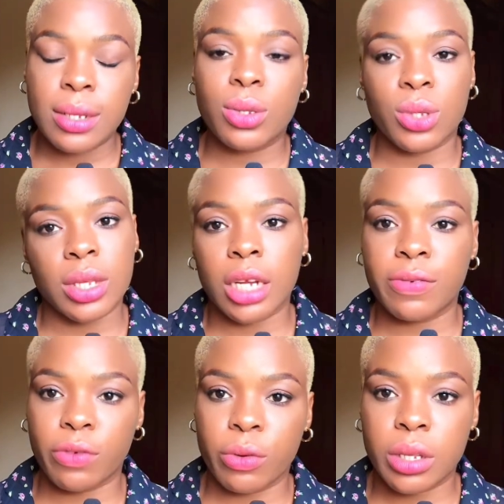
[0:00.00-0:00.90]
to
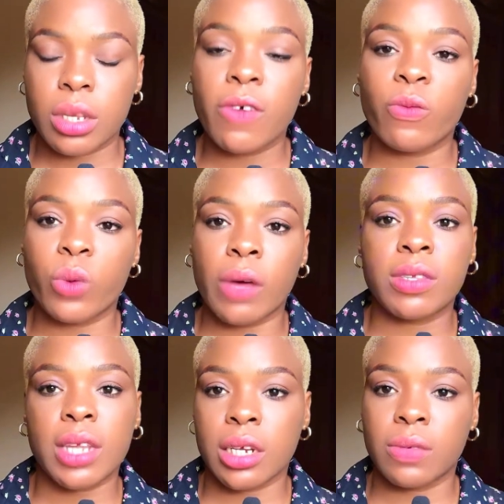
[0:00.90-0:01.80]
search for it if we have
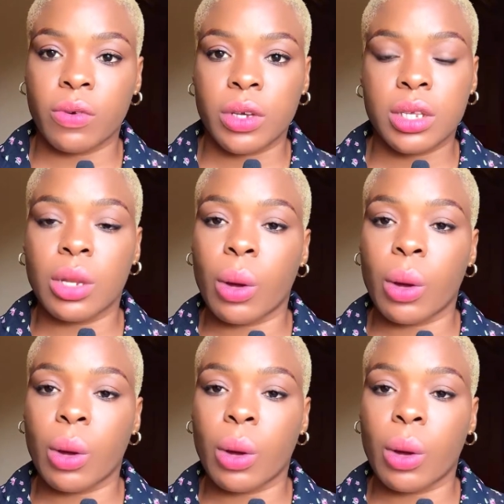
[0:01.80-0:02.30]
searched for it in